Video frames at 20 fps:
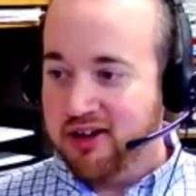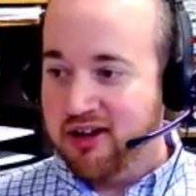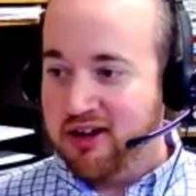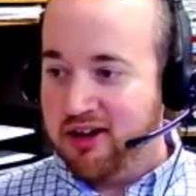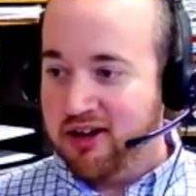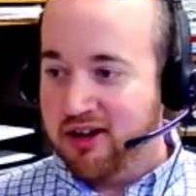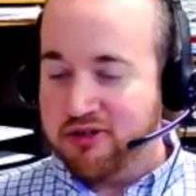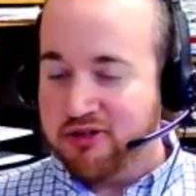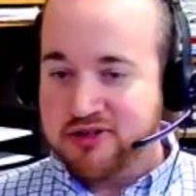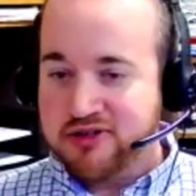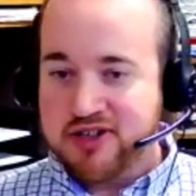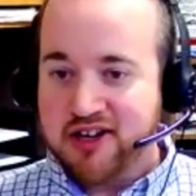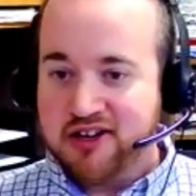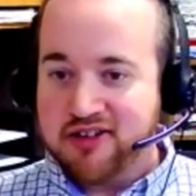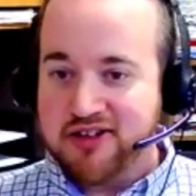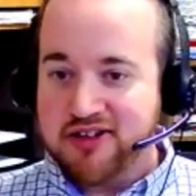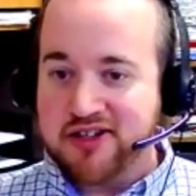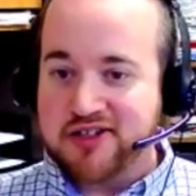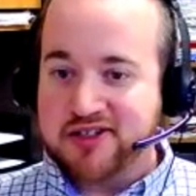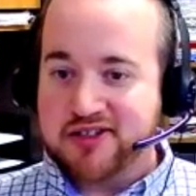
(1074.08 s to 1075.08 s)
Oh, check
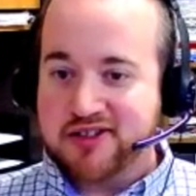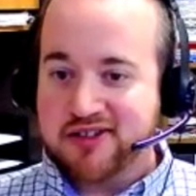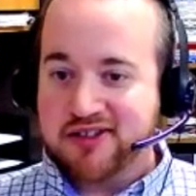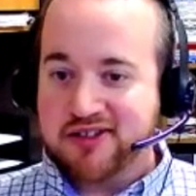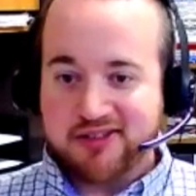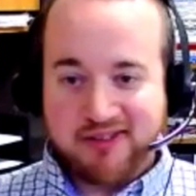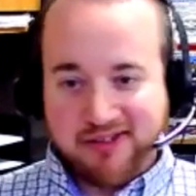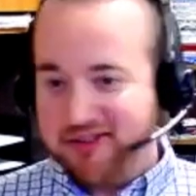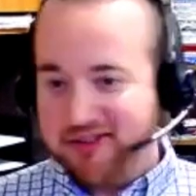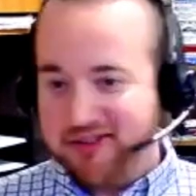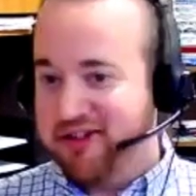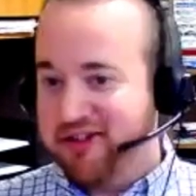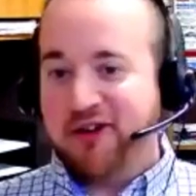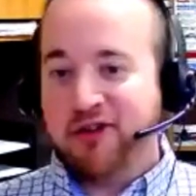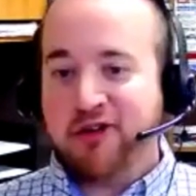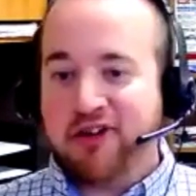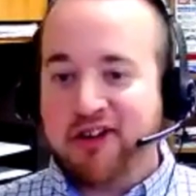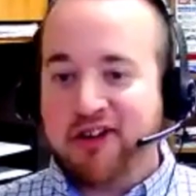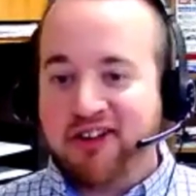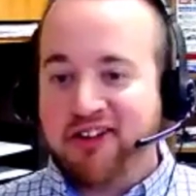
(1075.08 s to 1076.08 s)
this."
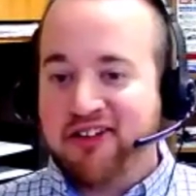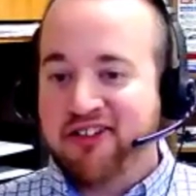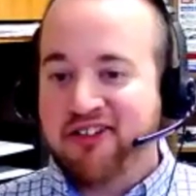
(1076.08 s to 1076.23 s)
Okay.